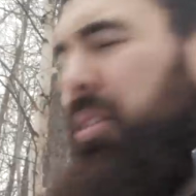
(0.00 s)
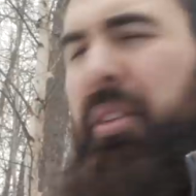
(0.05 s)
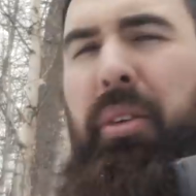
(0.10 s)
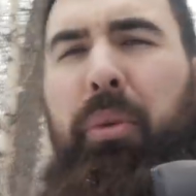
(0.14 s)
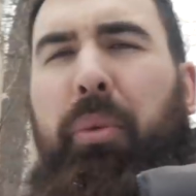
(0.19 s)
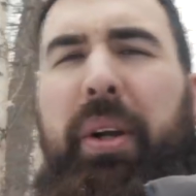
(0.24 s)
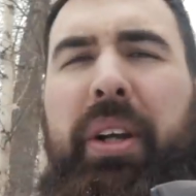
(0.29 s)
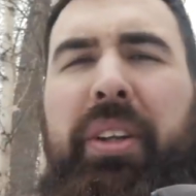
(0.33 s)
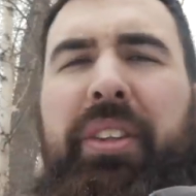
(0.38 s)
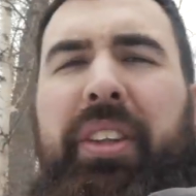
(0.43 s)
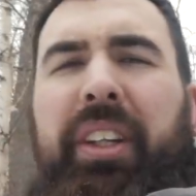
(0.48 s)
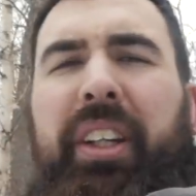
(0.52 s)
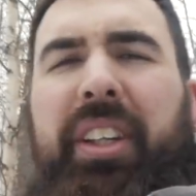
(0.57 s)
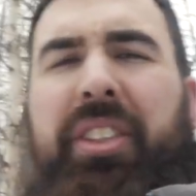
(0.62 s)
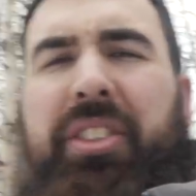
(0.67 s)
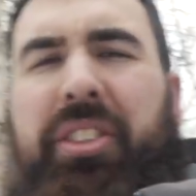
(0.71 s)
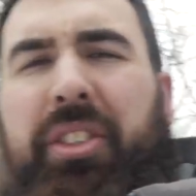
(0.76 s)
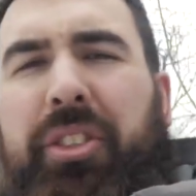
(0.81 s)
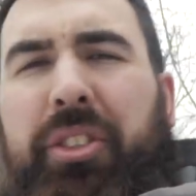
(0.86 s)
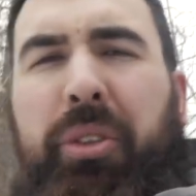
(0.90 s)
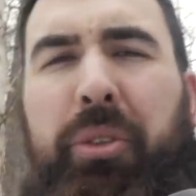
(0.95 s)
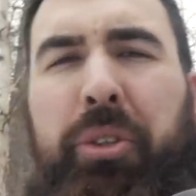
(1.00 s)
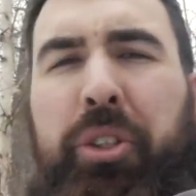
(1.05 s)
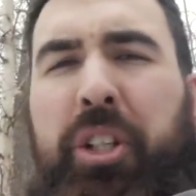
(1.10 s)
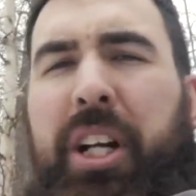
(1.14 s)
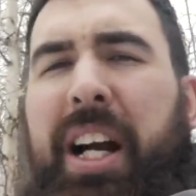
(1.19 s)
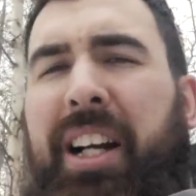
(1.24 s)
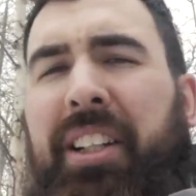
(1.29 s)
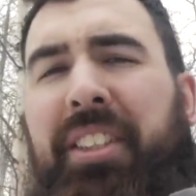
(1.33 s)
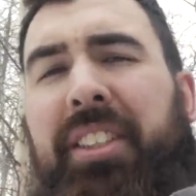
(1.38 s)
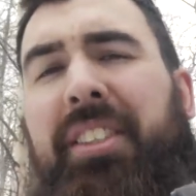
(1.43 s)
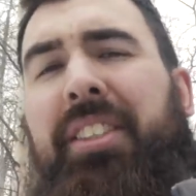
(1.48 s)
The weird thing is there's no
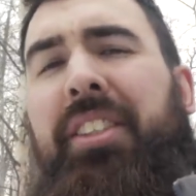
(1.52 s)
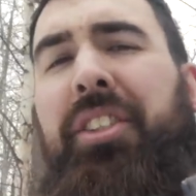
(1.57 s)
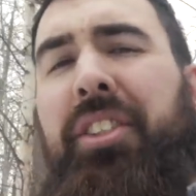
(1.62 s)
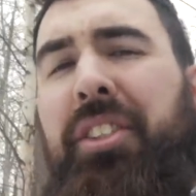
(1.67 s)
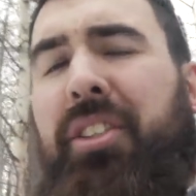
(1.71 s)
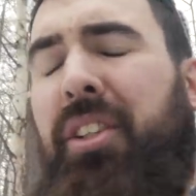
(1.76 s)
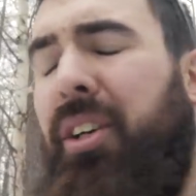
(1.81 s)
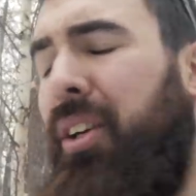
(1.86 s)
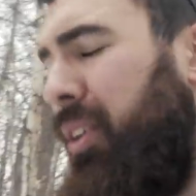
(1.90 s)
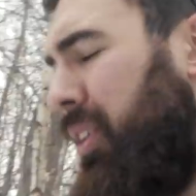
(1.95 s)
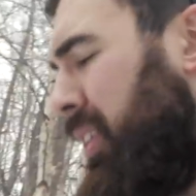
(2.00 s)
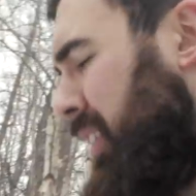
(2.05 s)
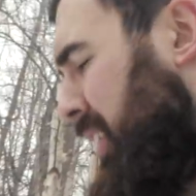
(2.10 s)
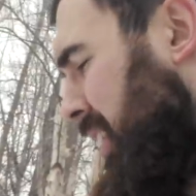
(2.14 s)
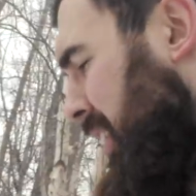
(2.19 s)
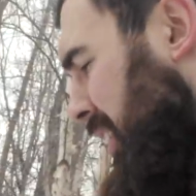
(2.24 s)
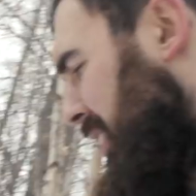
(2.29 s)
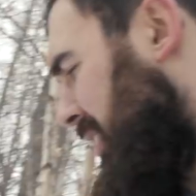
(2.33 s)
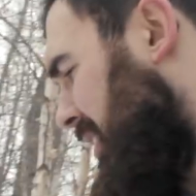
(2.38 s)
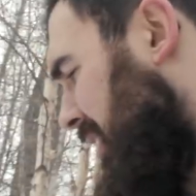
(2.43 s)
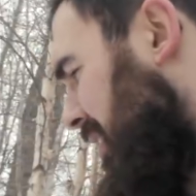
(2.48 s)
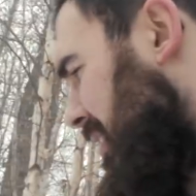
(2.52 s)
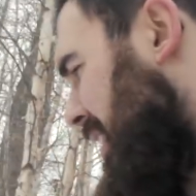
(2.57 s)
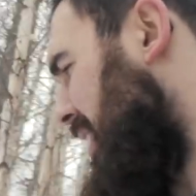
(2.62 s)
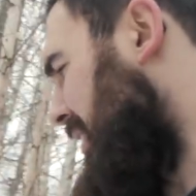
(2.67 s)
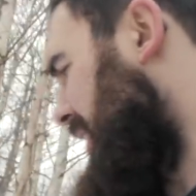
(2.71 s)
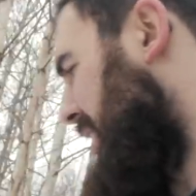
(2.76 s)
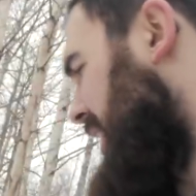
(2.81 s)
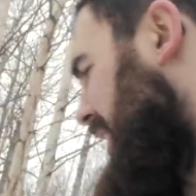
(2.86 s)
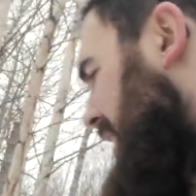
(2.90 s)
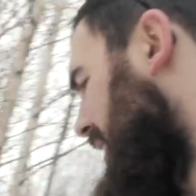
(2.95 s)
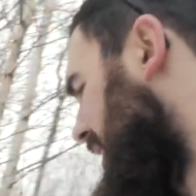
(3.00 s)
tracks in the snow around
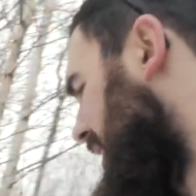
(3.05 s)
here